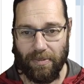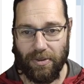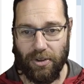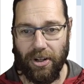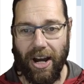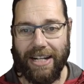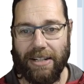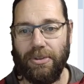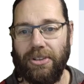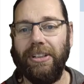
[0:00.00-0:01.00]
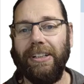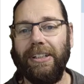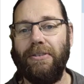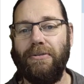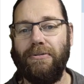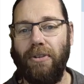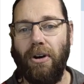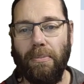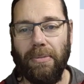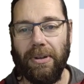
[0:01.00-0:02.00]
certain items
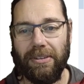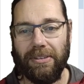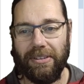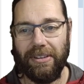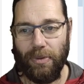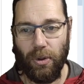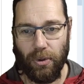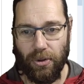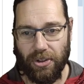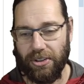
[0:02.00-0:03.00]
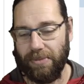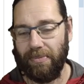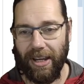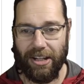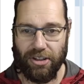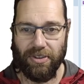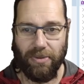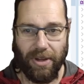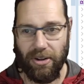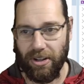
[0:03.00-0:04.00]
from your users. They get shifted to
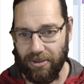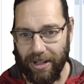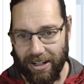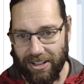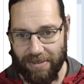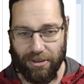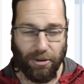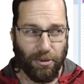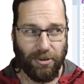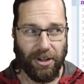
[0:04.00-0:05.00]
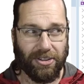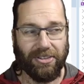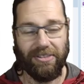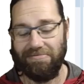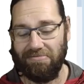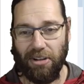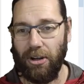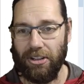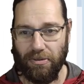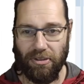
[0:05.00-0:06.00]
other units and all that kind of stuff, and you remove units and code
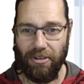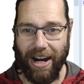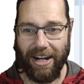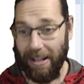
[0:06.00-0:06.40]
gets shifted around.